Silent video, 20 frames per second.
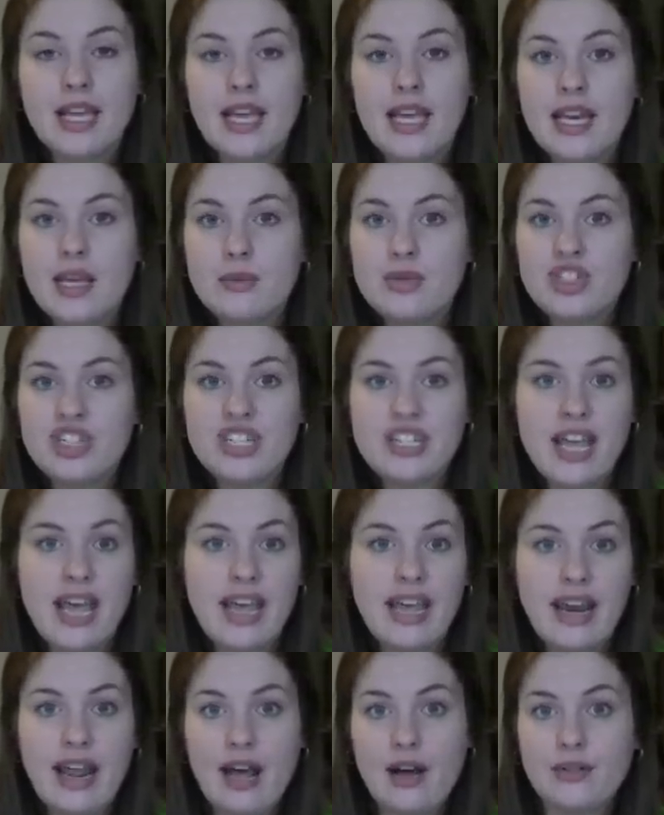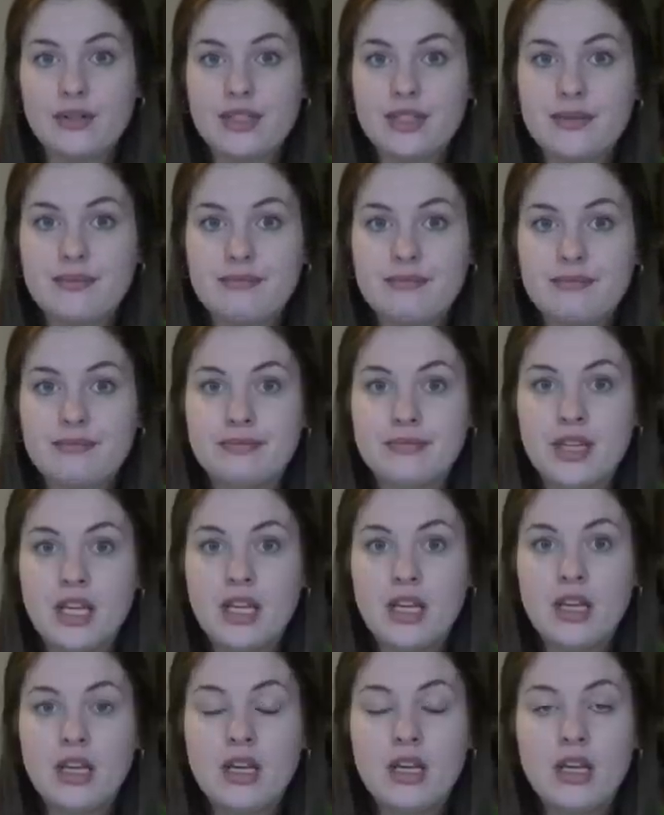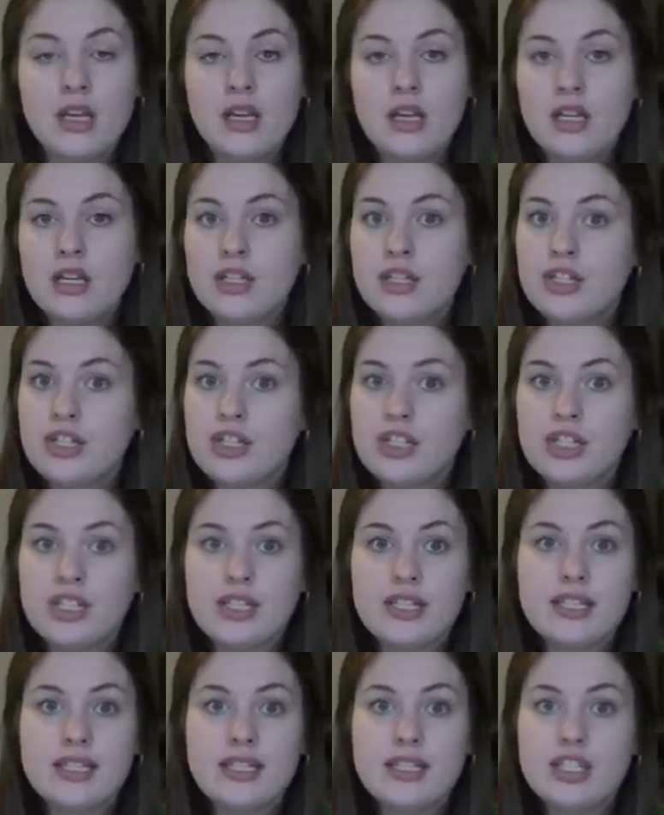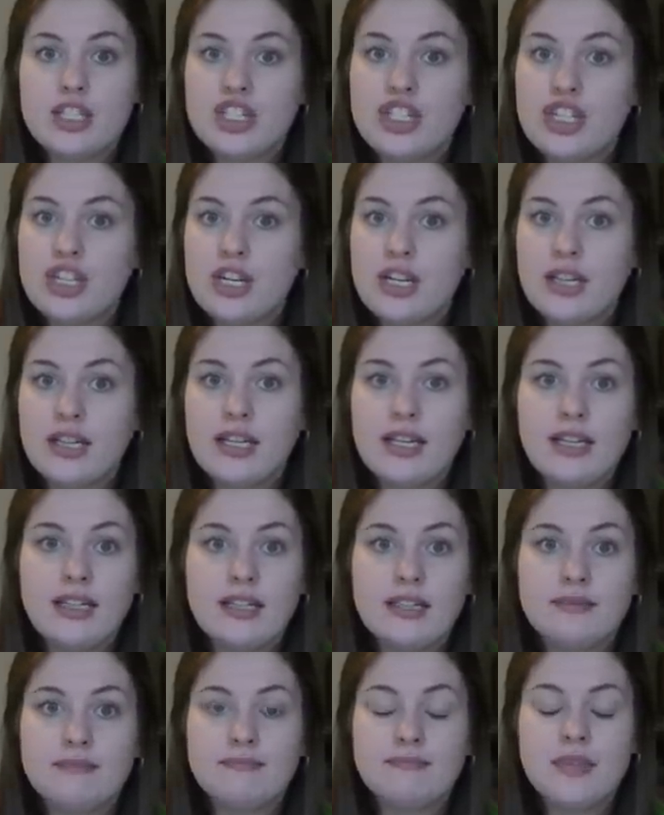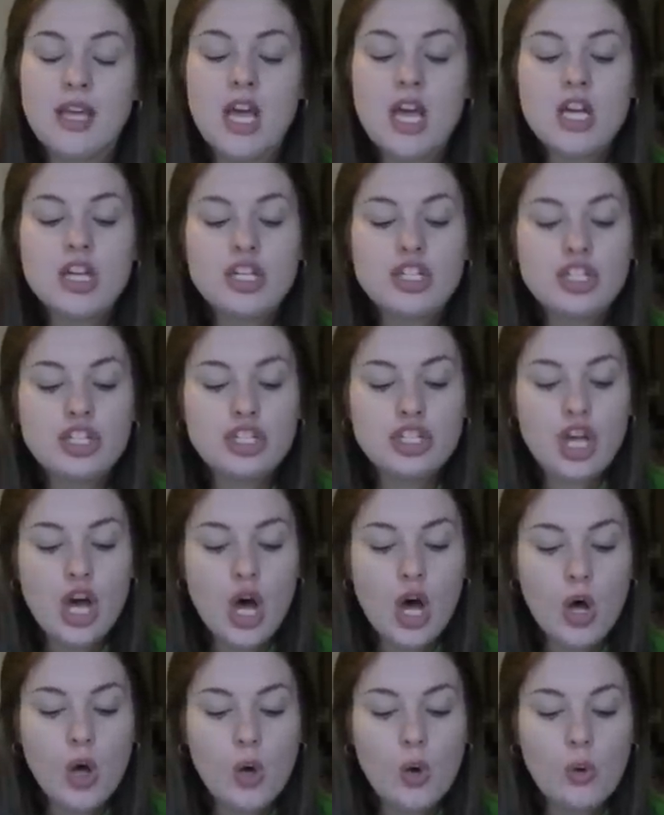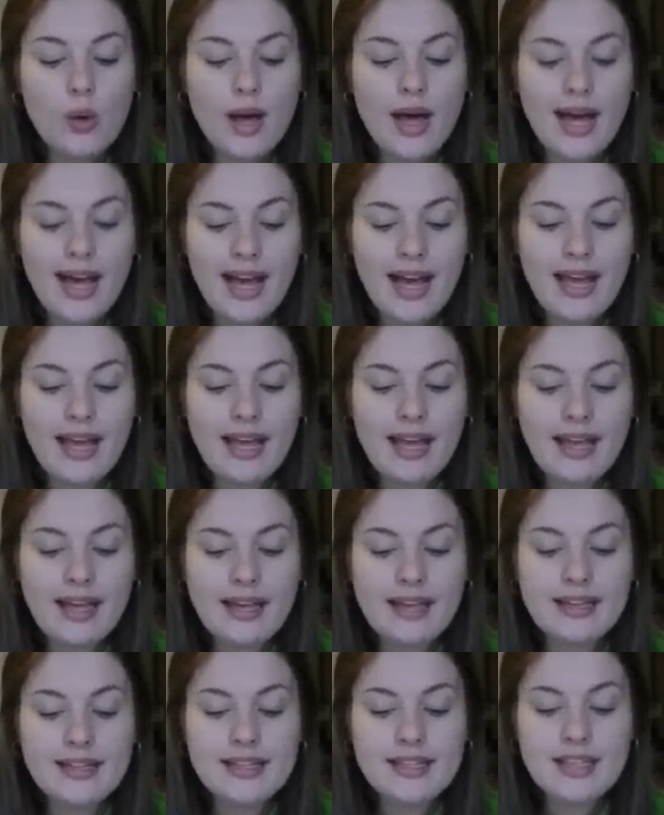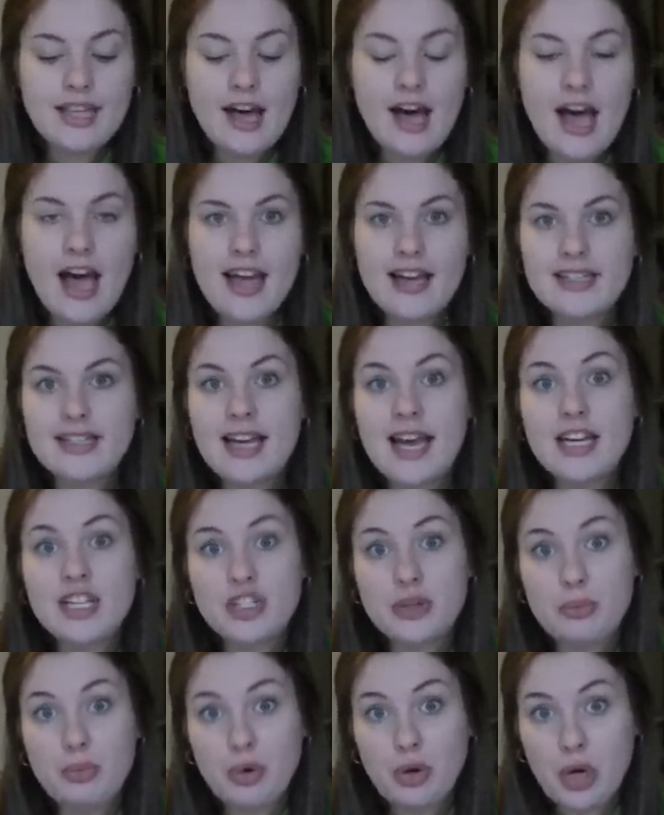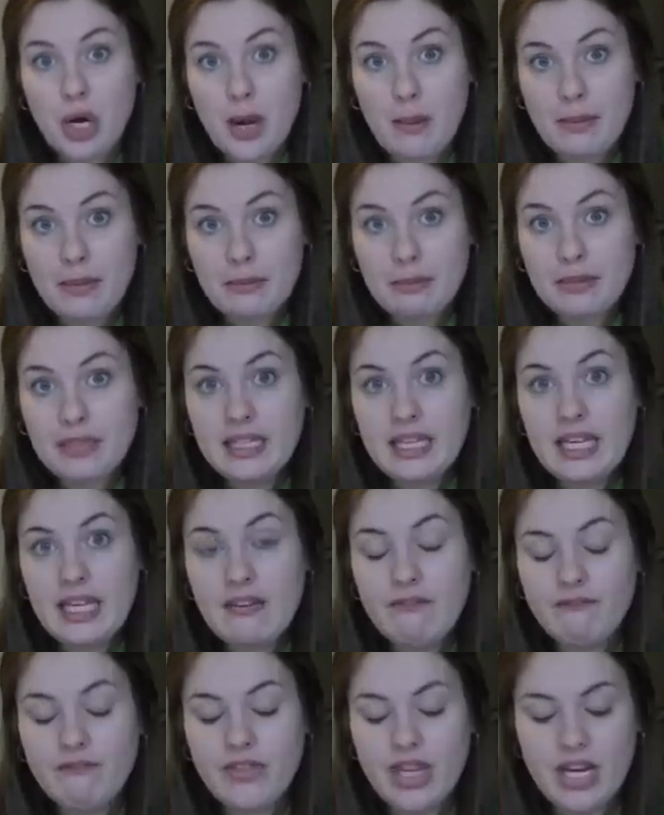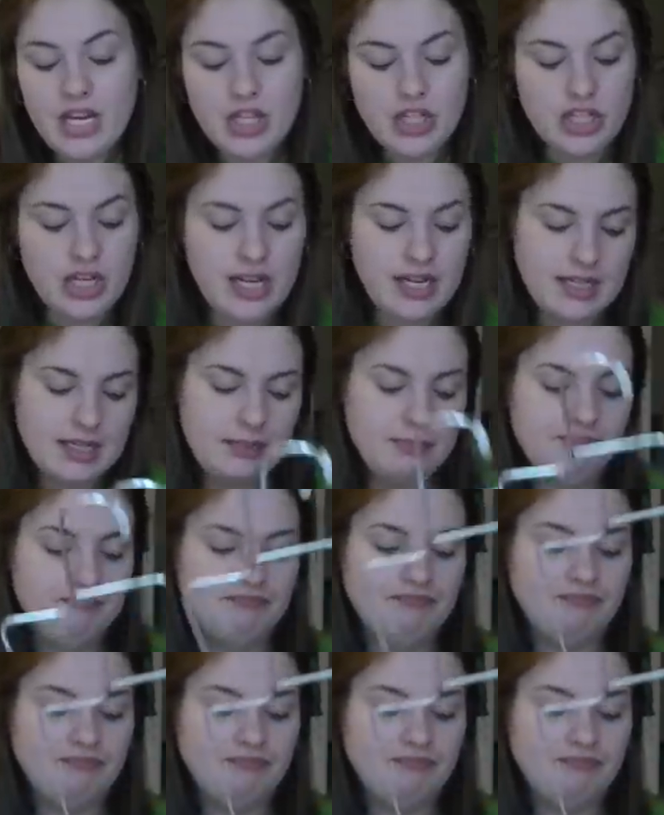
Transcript: and it was just hanging out, just chilling. So I thought I should probably finish it.